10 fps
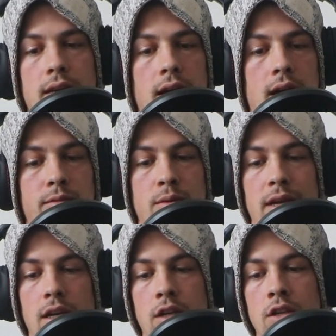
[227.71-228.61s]
to
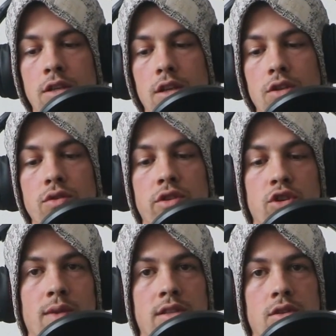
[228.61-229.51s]
make a good New
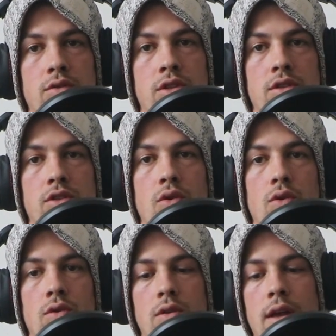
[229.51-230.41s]
Year's resolutions
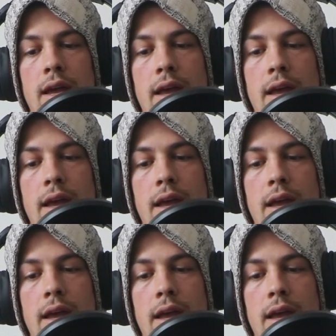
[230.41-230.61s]
goal